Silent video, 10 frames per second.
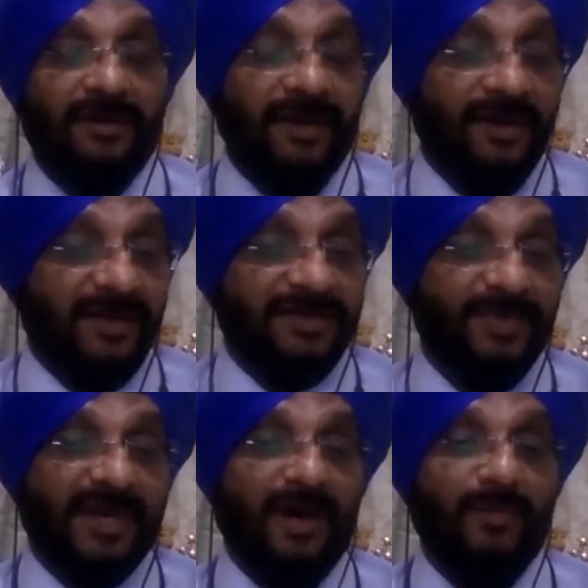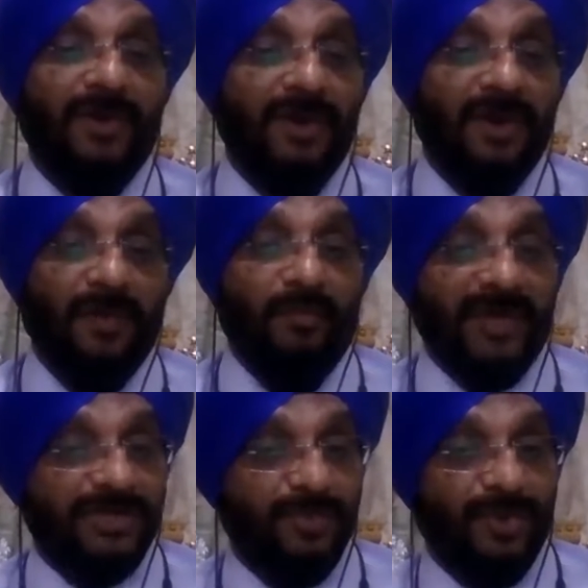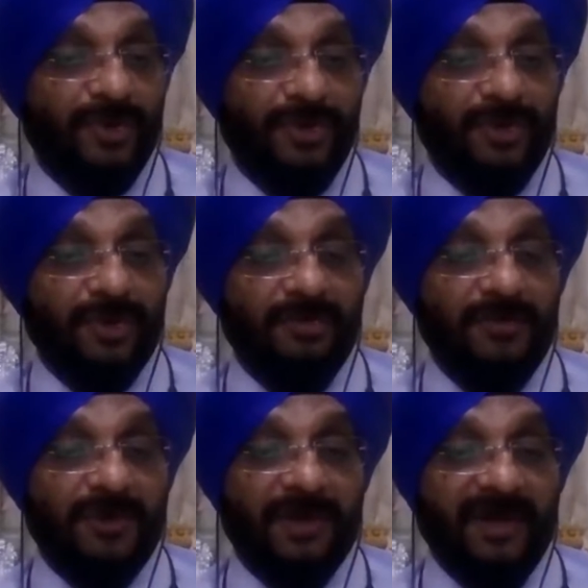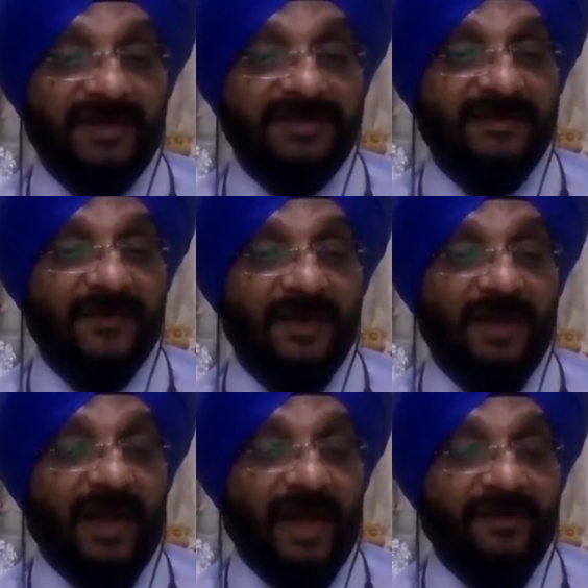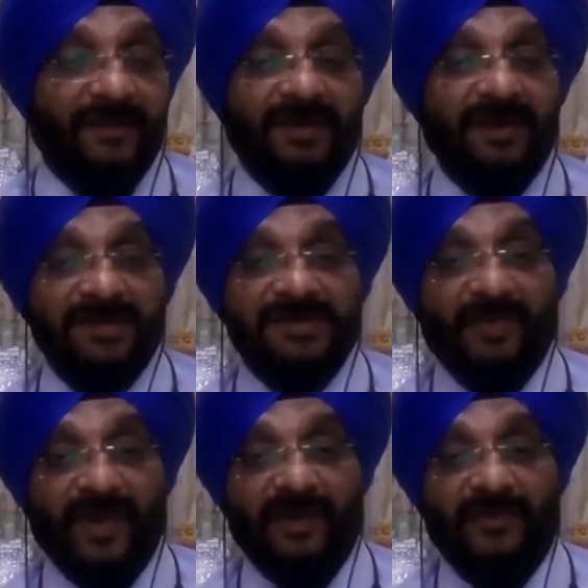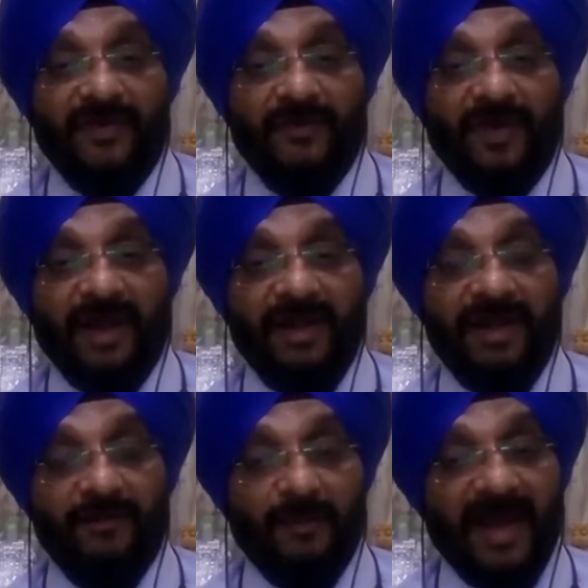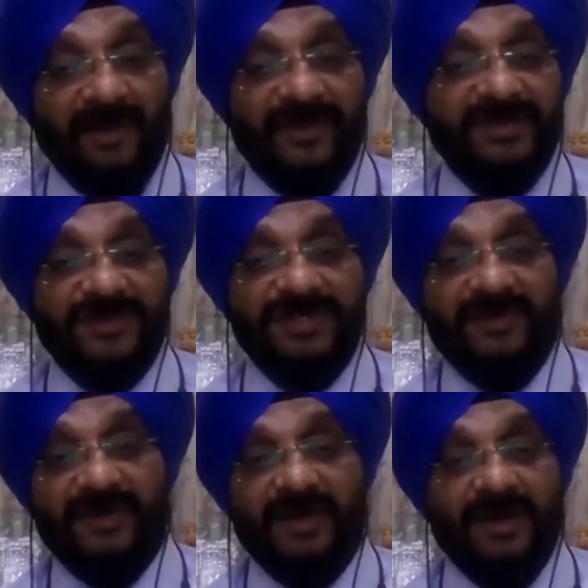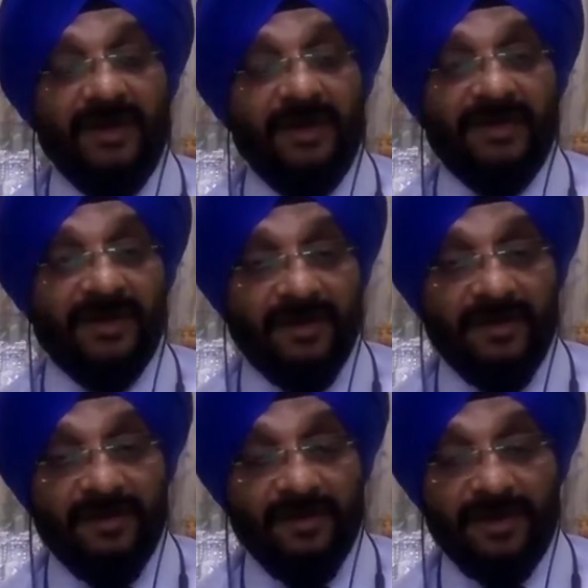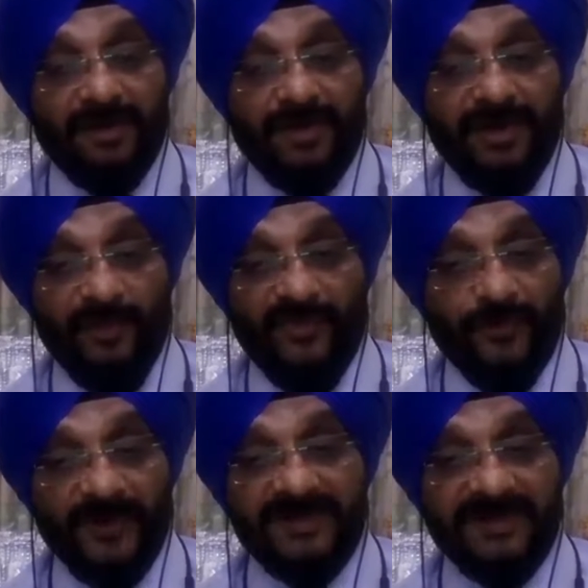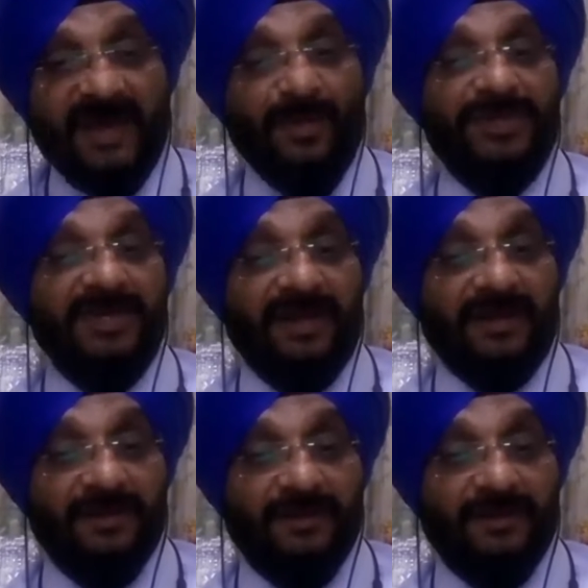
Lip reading: it's become much more, you know, aggressive. And there are some kind of anti-malwares which are there, to name few is Emotet